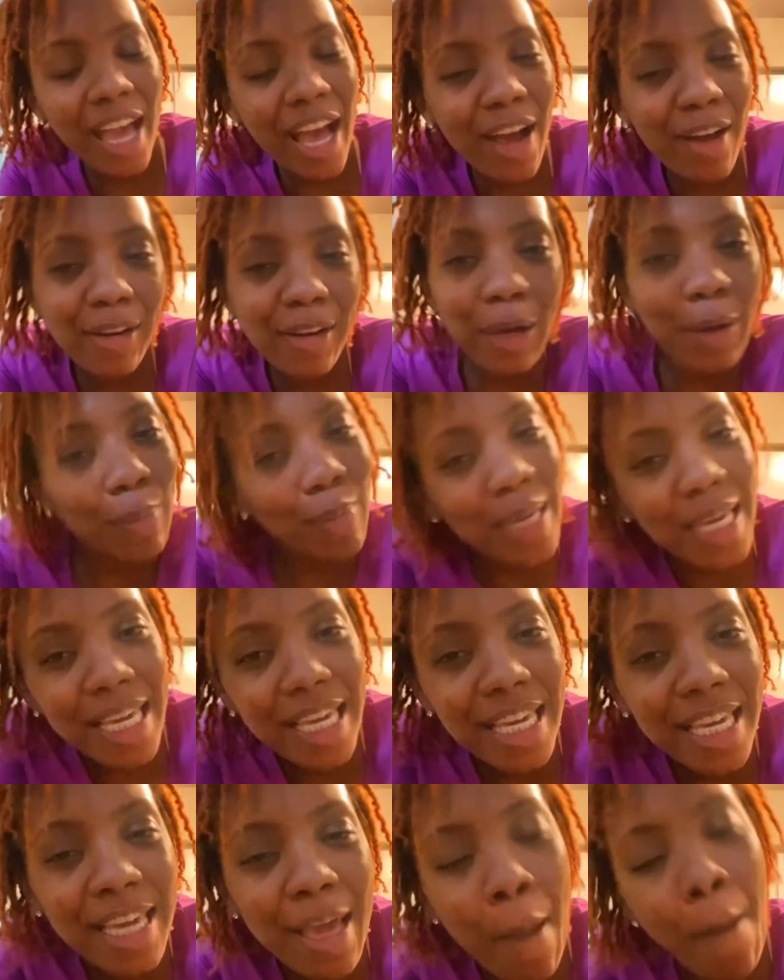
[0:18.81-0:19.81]
y'all know
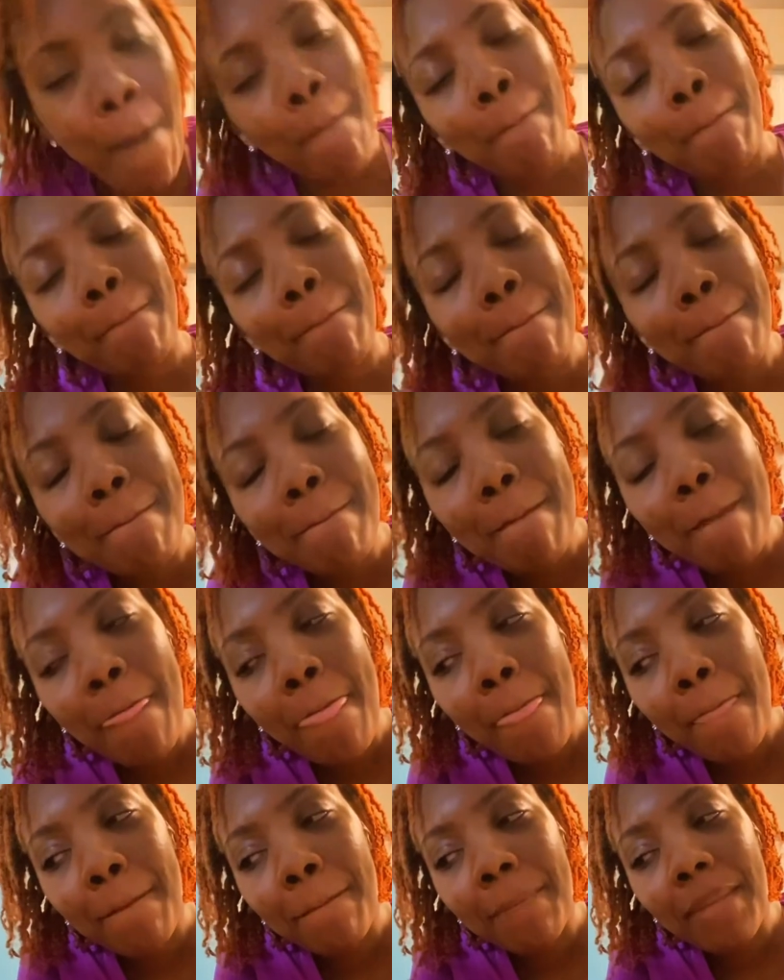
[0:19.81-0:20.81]
me,
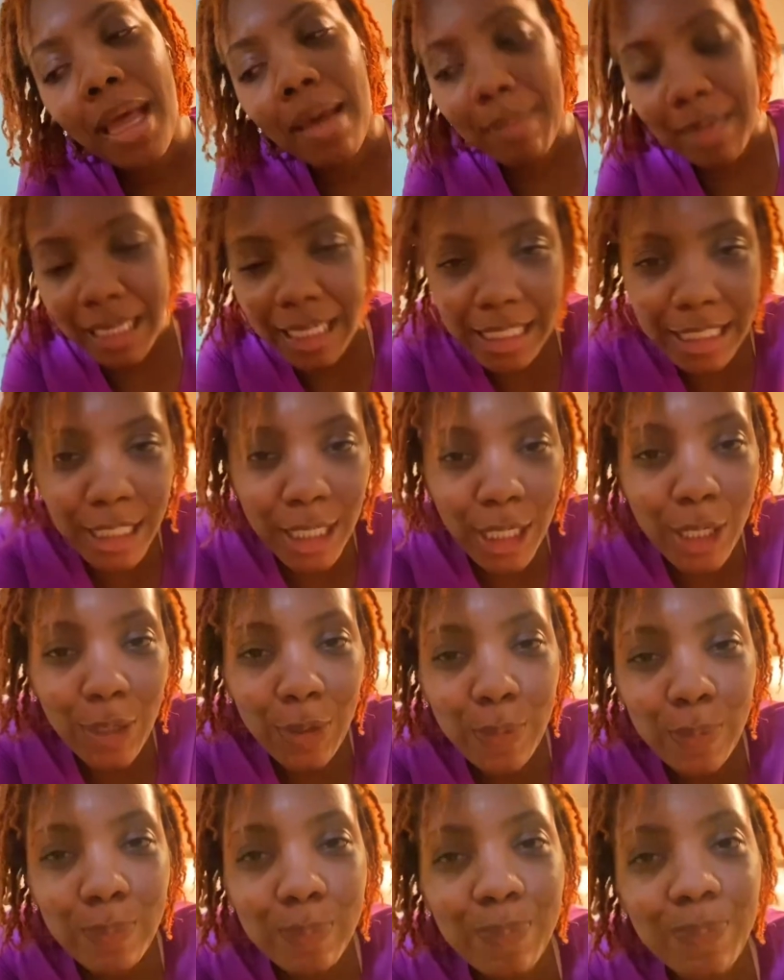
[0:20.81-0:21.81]
I'm a Hennessy
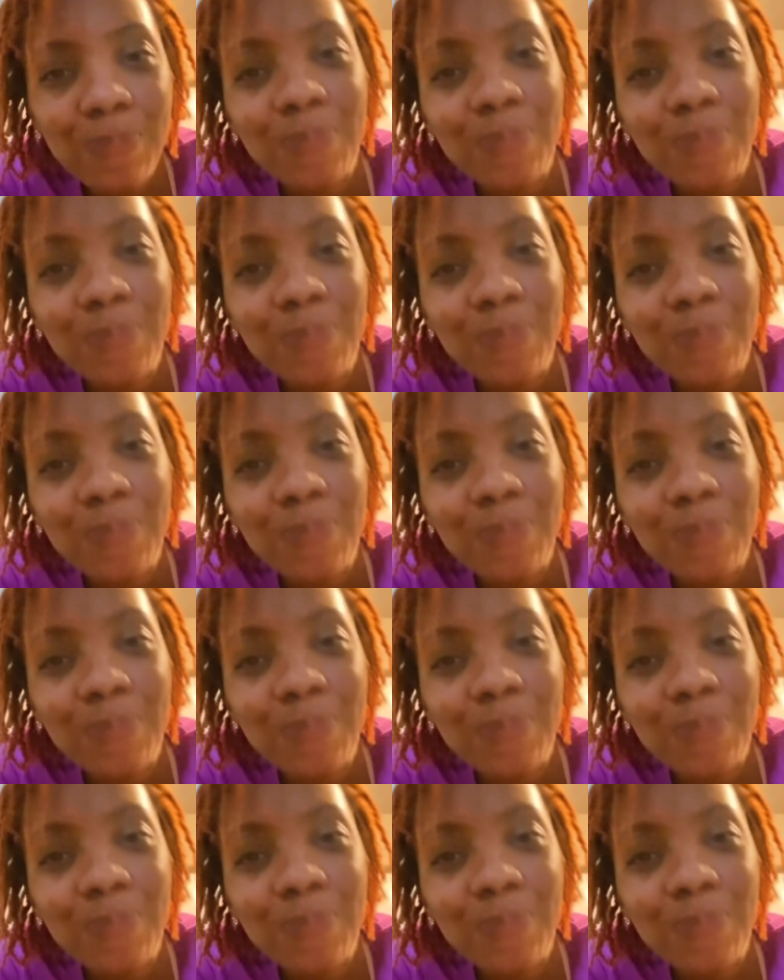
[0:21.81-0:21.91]
girl.